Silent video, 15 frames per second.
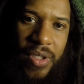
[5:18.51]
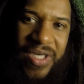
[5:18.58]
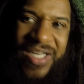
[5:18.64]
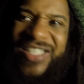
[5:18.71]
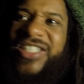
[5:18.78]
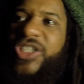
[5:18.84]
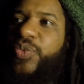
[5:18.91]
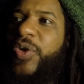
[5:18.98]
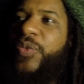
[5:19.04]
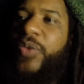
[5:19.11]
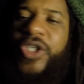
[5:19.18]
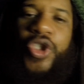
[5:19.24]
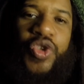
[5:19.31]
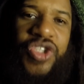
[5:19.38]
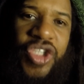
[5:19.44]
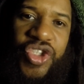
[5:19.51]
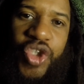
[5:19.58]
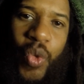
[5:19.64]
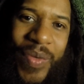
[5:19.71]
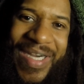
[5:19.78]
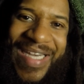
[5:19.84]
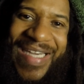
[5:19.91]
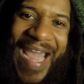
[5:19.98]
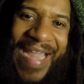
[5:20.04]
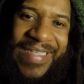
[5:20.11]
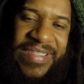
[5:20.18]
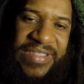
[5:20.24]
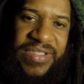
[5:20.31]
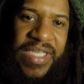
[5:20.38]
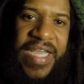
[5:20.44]
This is what we used to do in the
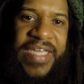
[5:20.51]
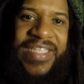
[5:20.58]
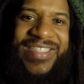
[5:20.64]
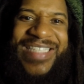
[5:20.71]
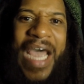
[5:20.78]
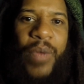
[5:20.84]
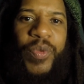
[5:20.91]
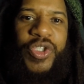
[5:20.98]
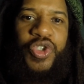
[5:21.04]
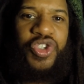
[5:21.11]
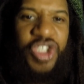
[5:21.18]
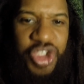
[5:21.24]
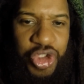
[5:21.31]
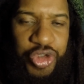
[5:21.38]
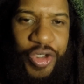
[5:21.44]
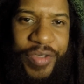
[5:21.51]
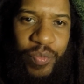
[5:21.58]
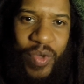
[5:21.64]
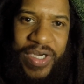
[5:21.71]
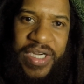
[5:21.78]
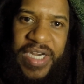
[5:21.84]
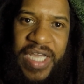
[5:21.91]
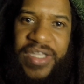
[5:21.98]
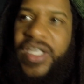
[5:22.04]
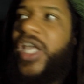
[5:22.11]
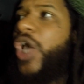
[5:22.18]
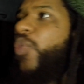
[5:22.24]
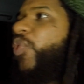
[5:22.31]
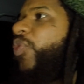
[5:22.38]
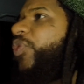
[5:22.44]
90s. This is how we used to treat one another
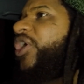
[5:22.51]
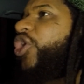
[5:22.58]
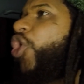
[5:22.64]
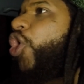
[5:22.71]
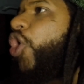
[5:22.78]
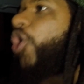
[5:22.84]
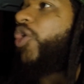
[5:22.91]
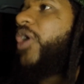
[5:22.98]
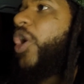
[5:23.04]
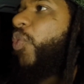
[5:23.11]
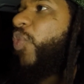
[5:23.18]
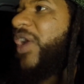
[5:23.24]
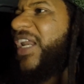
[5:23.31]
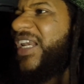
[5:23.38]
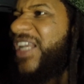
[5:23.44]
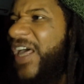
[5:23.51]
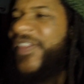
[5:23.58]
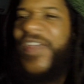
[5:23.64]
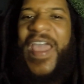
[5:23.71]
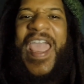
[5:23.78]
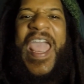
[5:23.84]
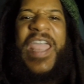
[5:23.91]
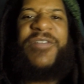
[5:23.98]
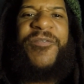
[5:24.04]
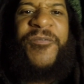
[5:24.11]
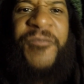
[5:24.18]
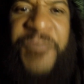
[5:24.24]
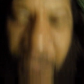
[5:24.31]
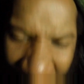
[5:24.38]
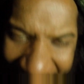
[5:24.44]
when we called one another a
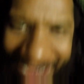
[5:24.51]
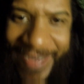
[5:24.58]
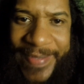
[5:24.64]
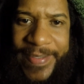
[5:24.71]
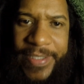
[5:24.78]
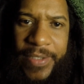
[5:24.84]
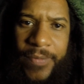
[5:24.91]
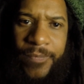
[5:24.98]
friend.